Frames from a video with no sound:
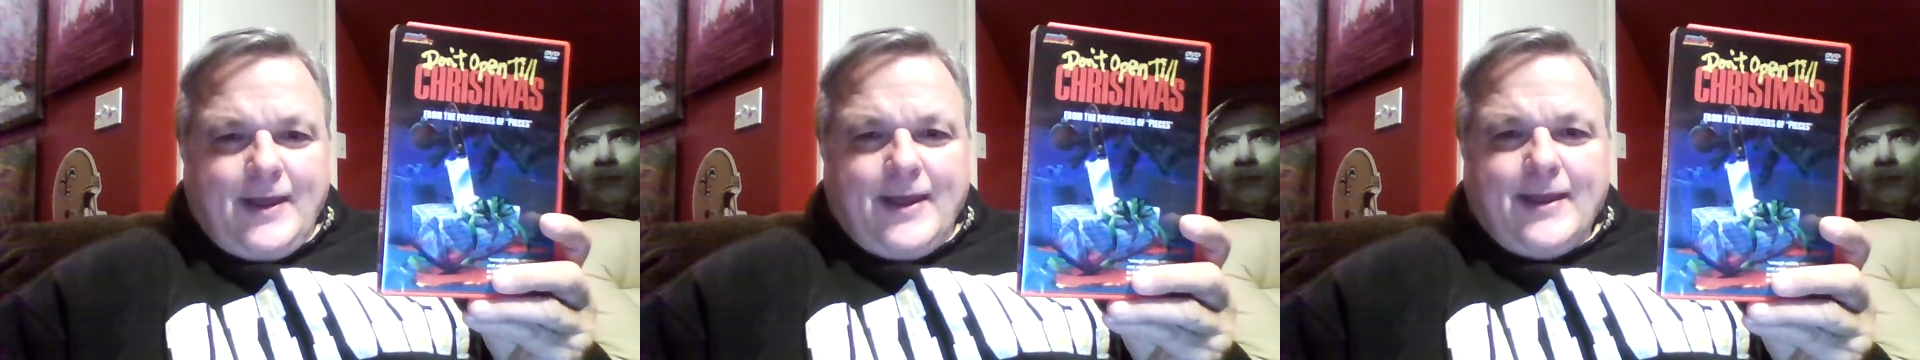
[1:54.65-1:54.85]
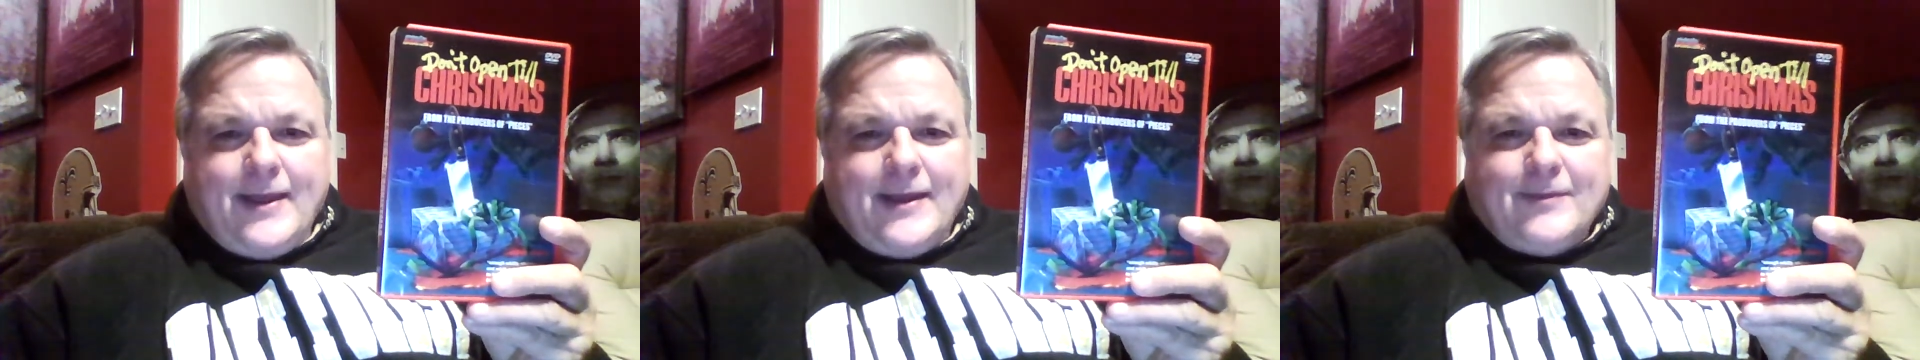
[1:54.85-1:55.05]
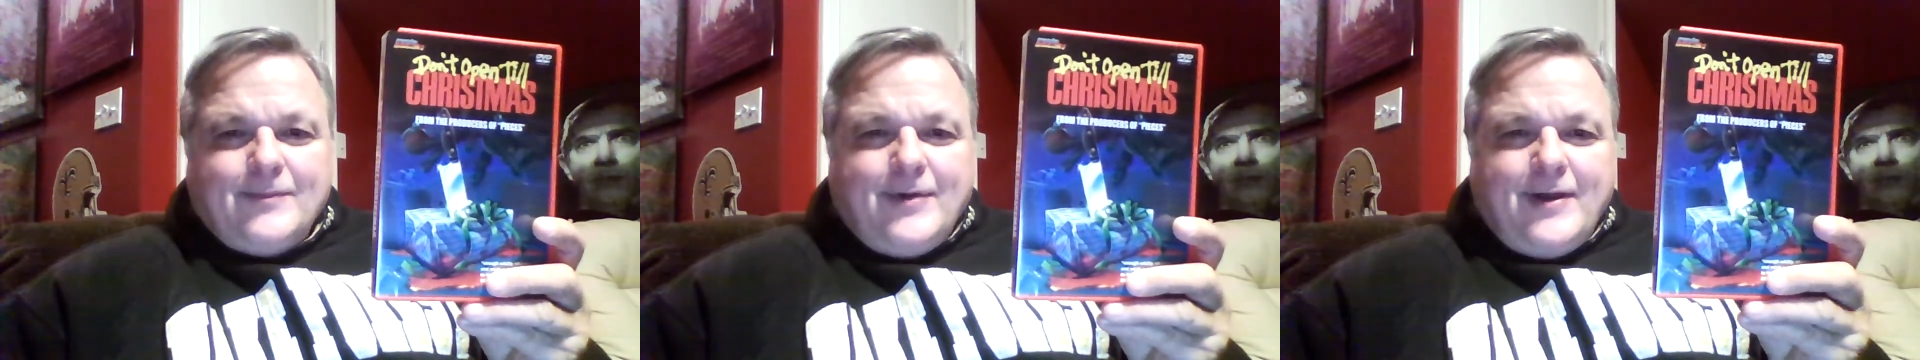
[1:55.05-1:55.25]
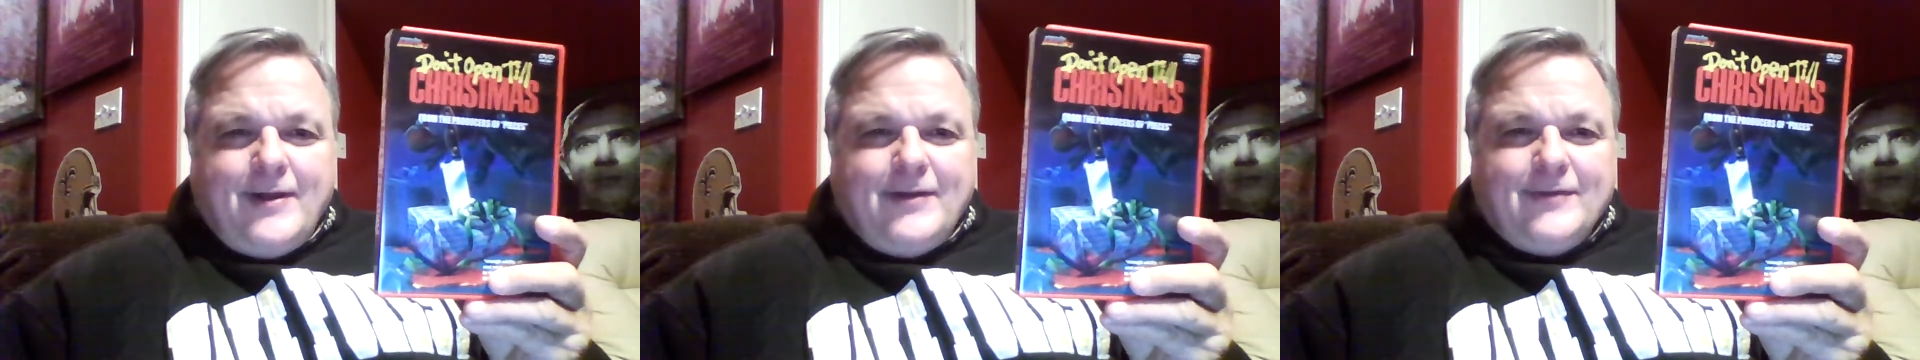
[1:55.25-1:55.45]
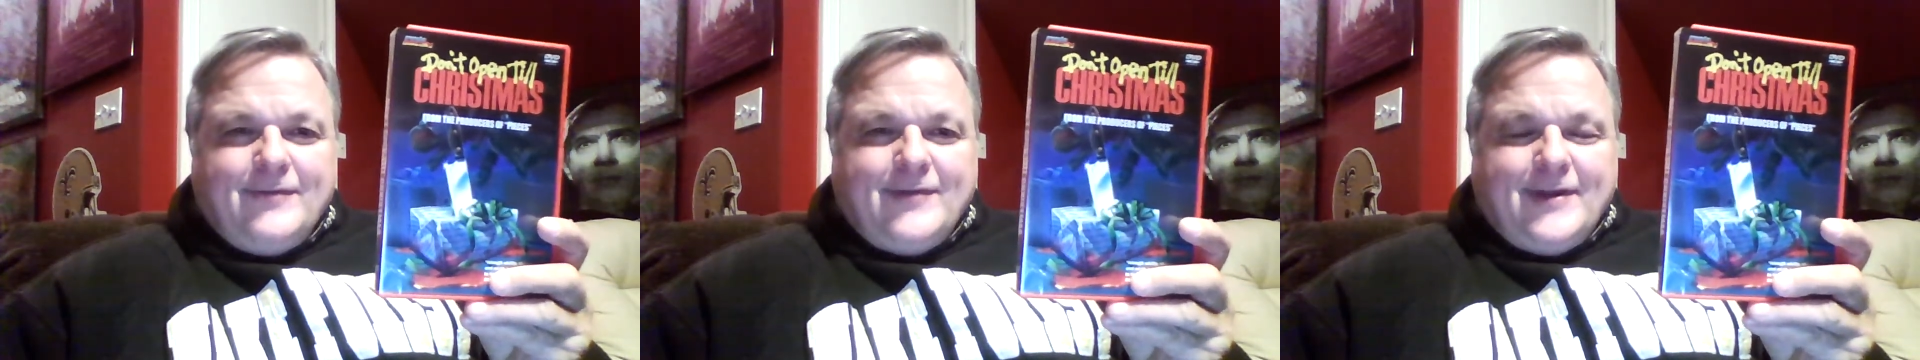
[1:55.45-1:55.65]

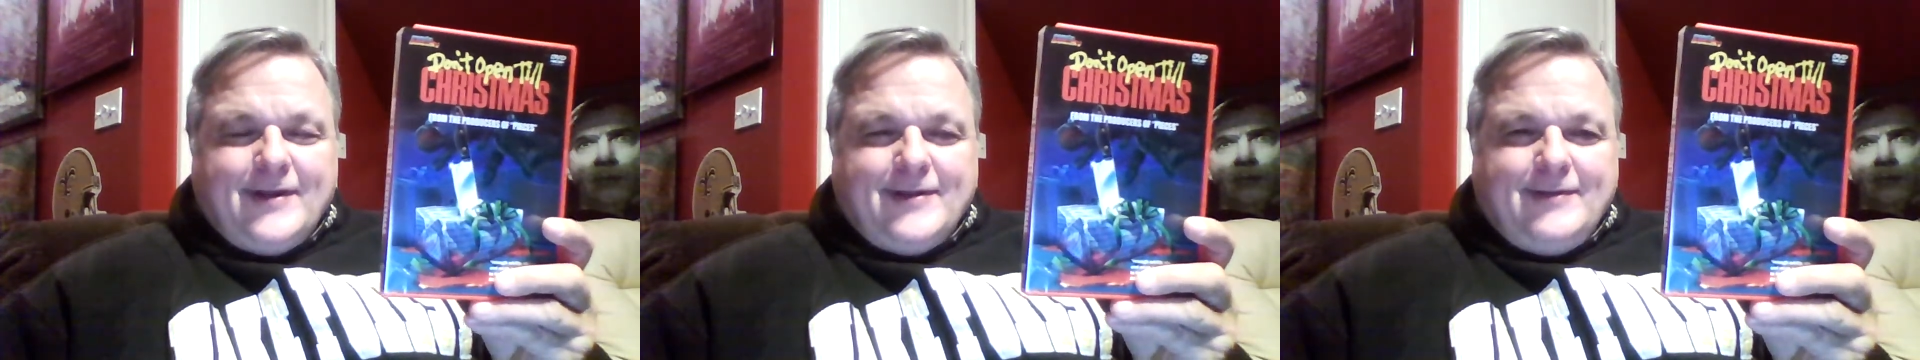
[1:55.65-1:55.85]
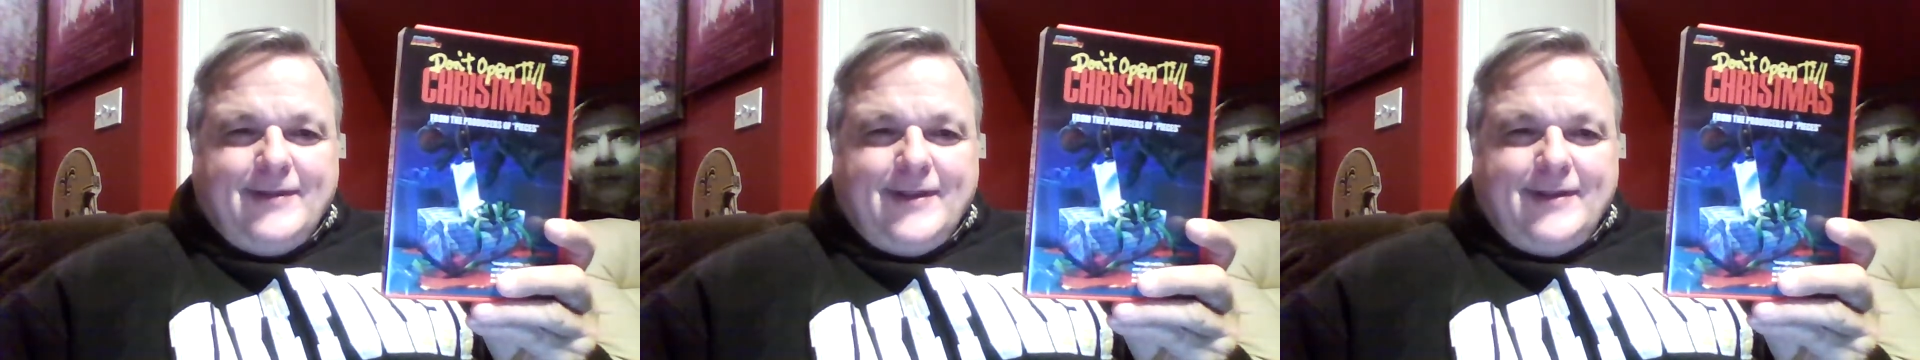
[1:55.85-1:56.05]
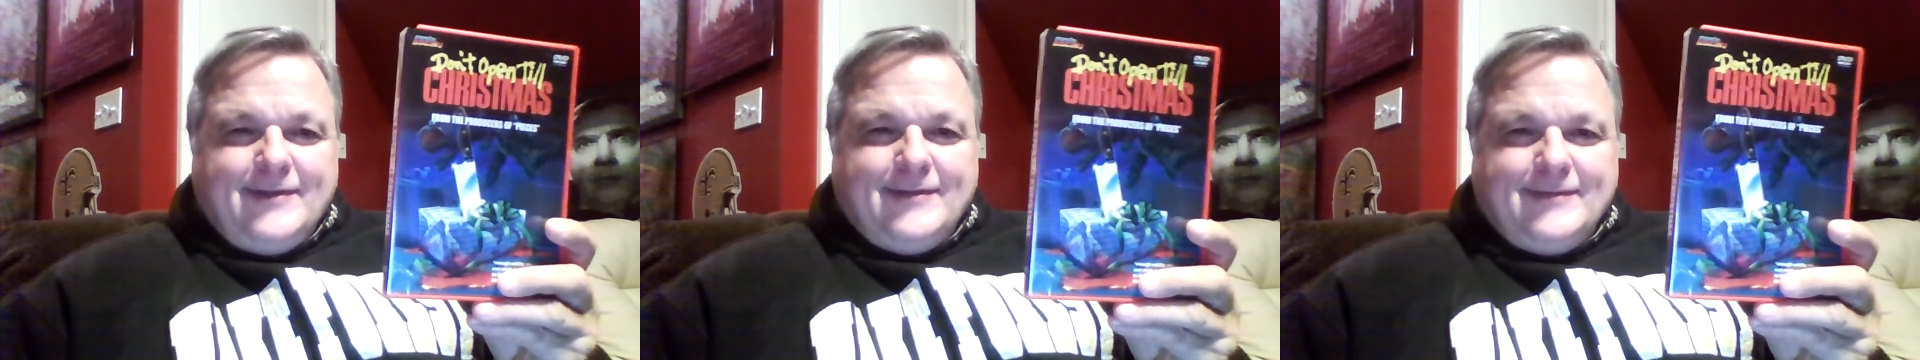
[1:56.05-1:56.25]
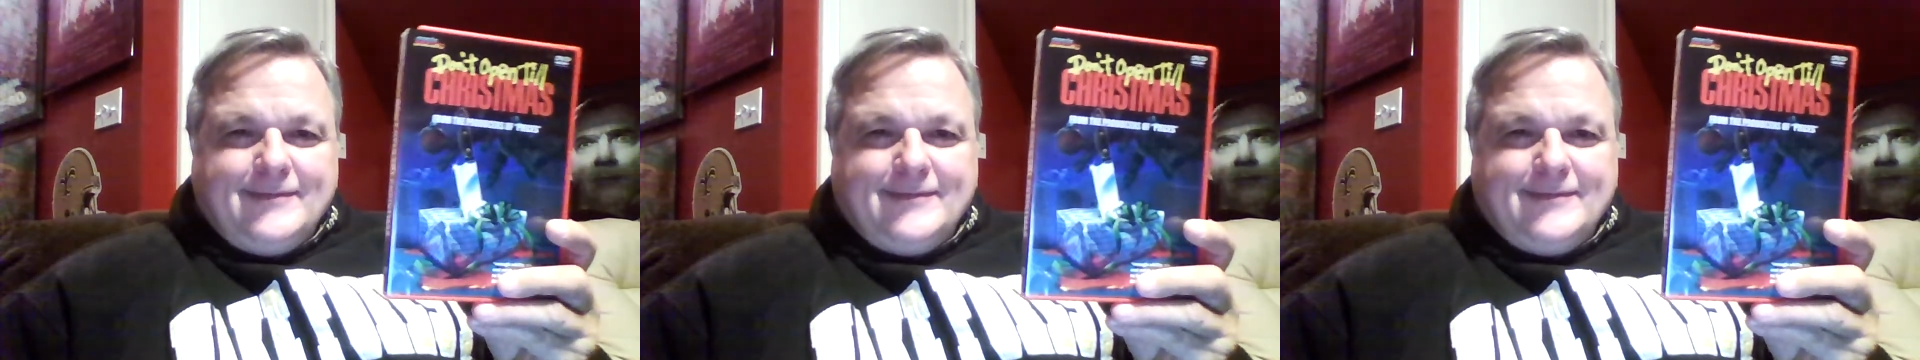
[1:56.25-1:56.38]
unapologetically